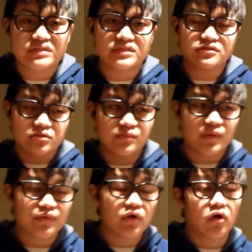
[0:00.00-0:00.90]
sensory
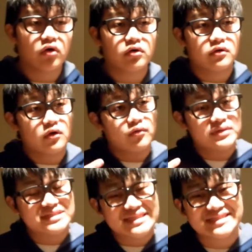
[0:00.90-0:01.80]
moment or
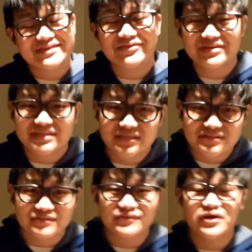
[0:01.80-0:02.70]
we sense it in our
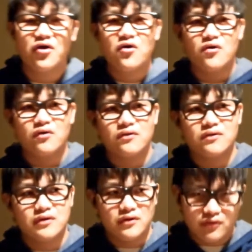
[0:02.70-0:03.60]
sensory
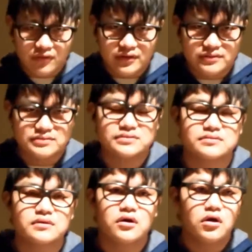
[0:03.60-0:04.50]
organs,
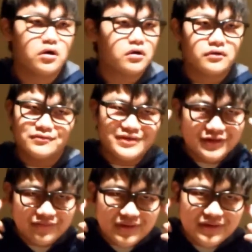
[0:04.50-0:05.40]
or
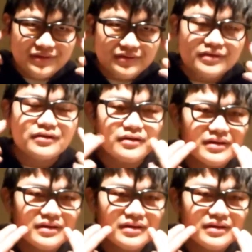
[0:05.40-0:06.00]
hearing,